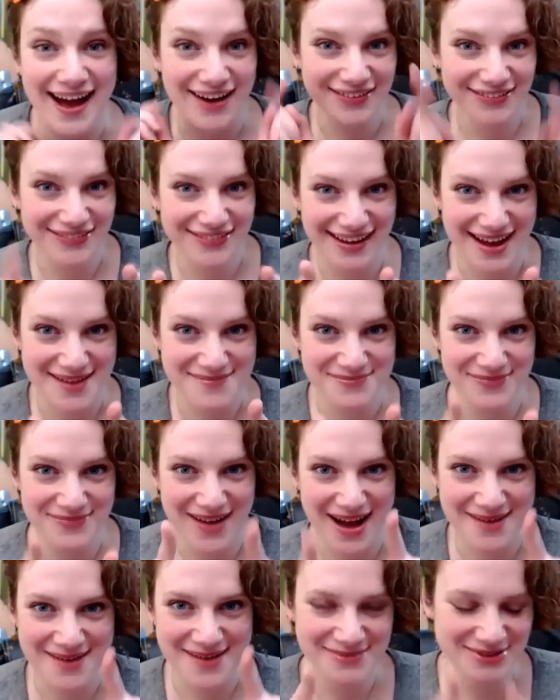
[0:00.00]
now, like
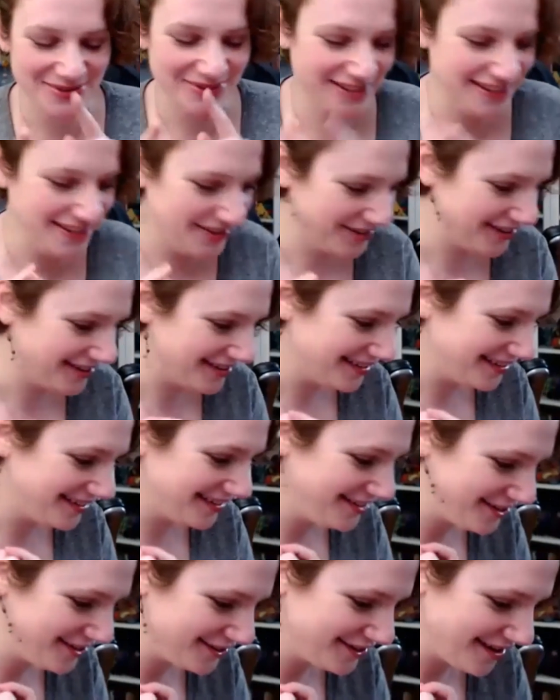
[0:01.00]
I'm doing your